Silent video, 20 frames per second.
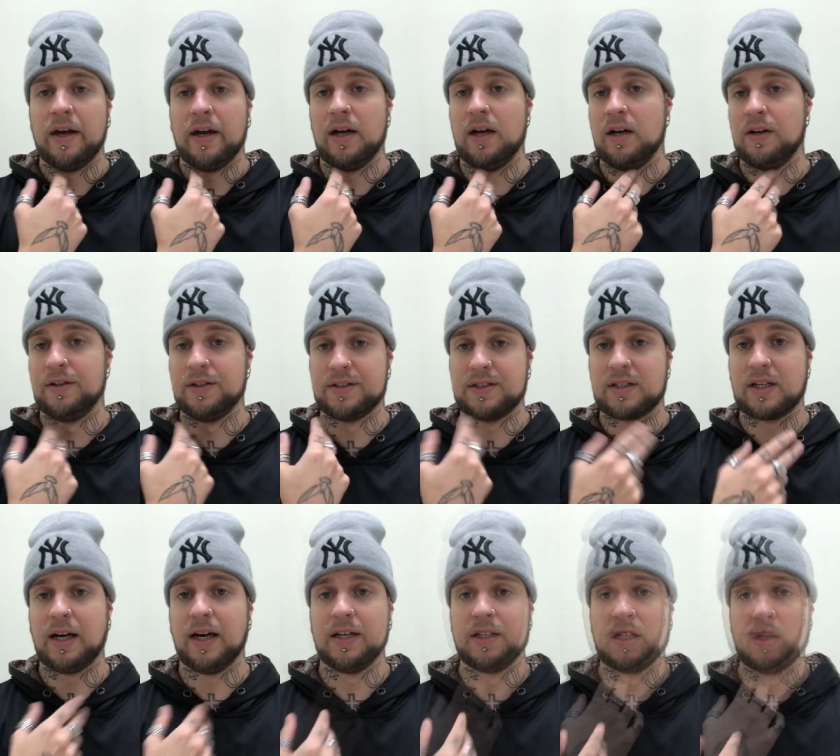and it's
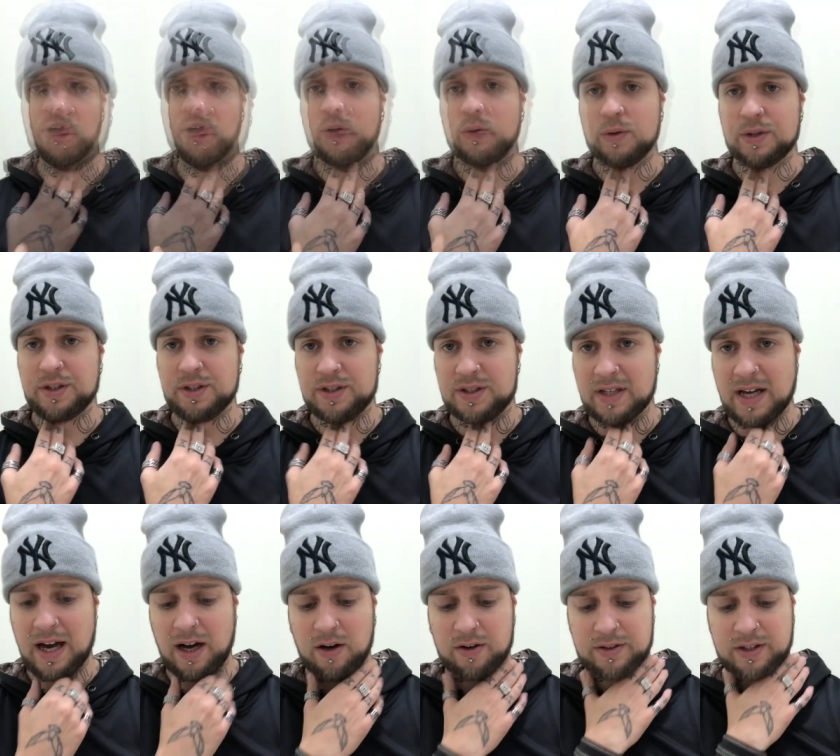kind of hooty
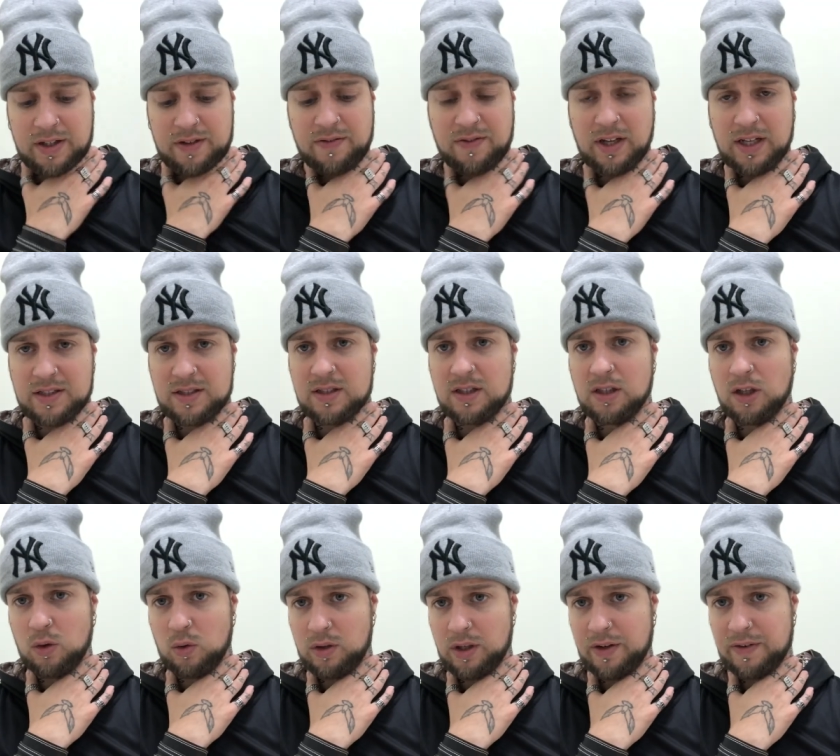sound, and that's the
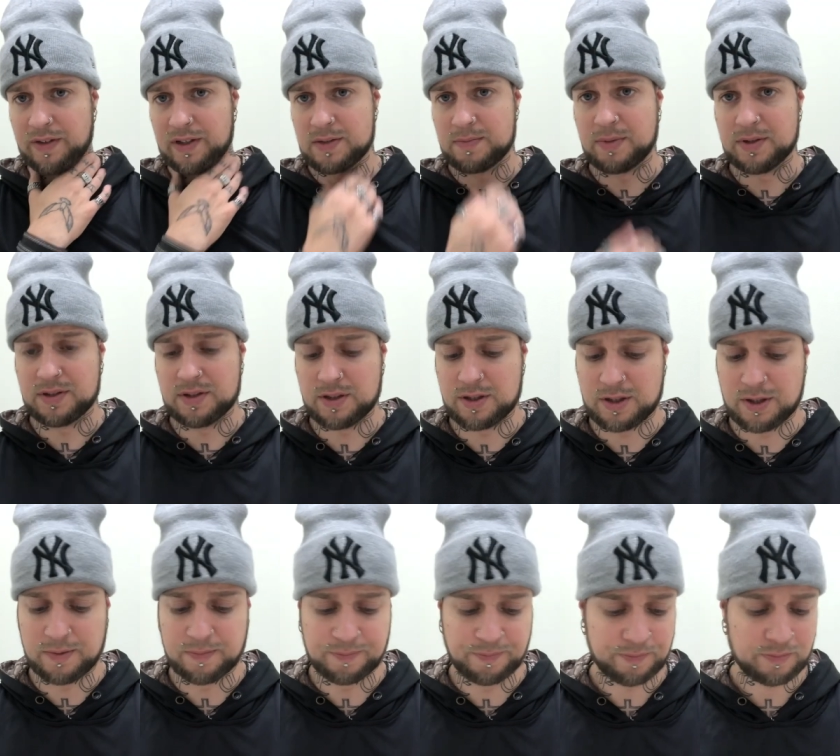low larynx
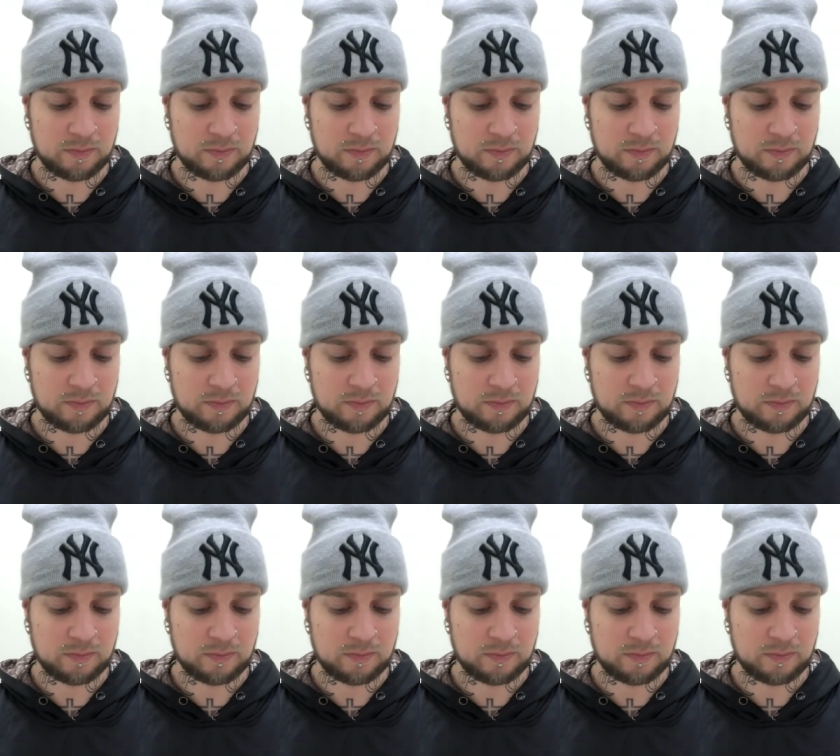position.